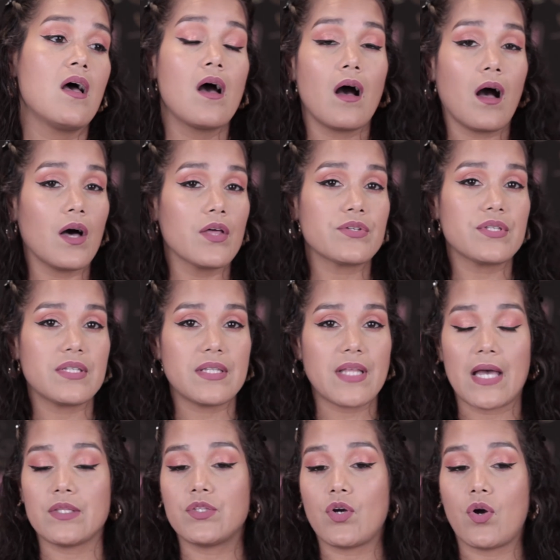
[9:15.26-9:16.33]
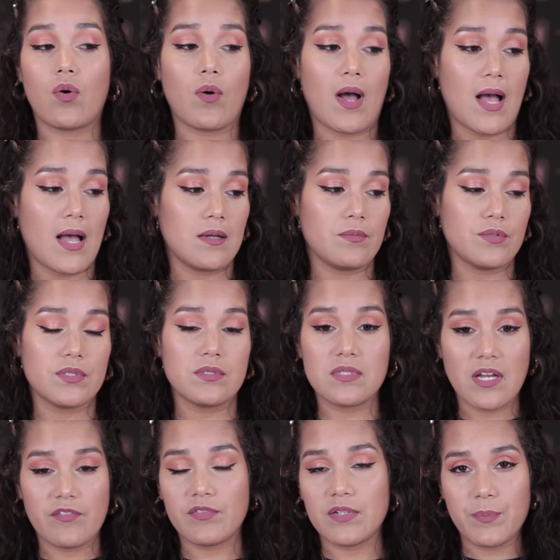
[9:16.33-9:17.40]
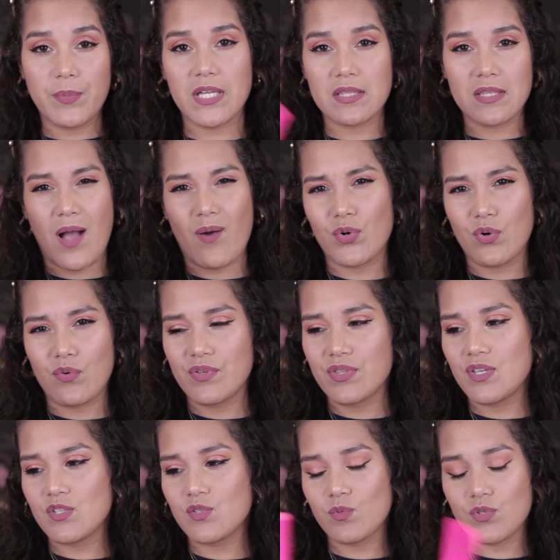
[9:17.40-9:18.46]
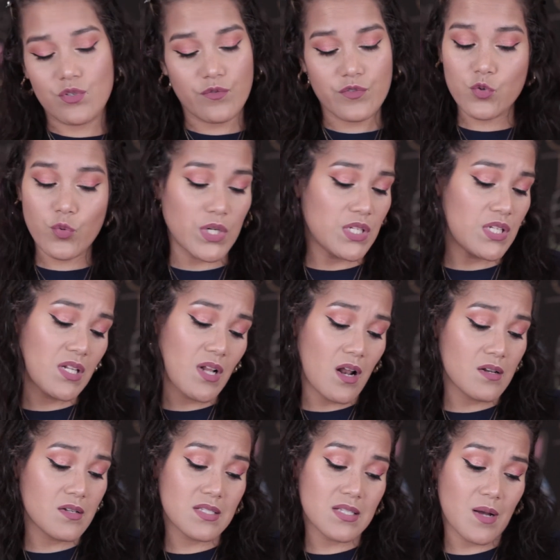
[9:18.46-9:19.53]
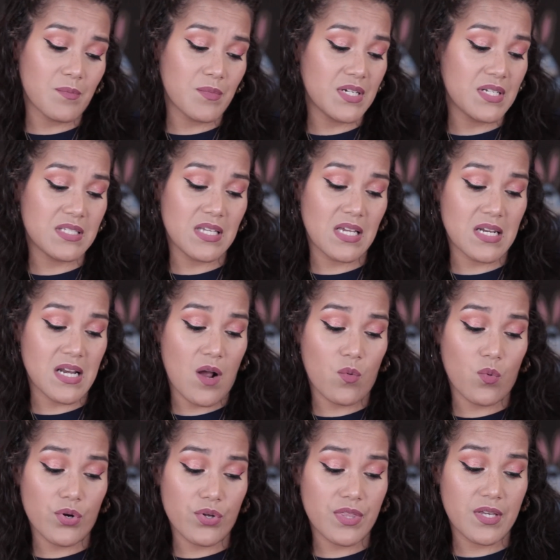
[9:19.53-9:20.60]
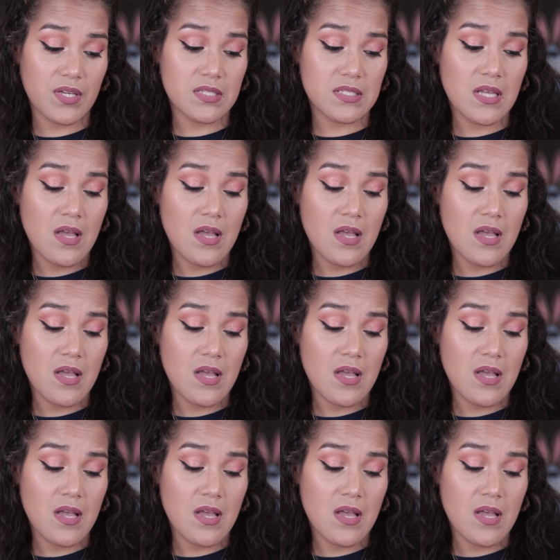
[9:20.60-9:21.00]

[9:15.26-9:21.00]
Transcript: Other than that though, I would definitely pick that one over this one. So for $23, I'm gonna say not worth it.